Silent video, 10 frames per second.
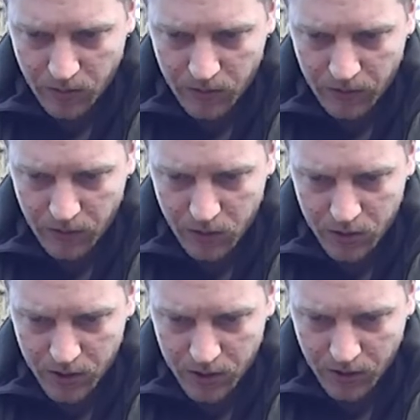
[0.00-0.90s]
if you use
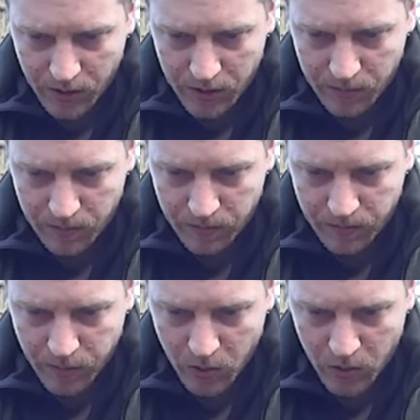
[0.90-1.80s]
this side
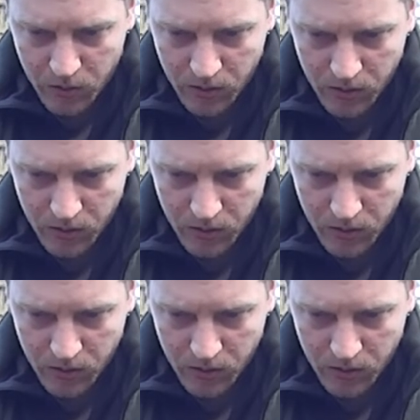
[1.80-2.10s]
port,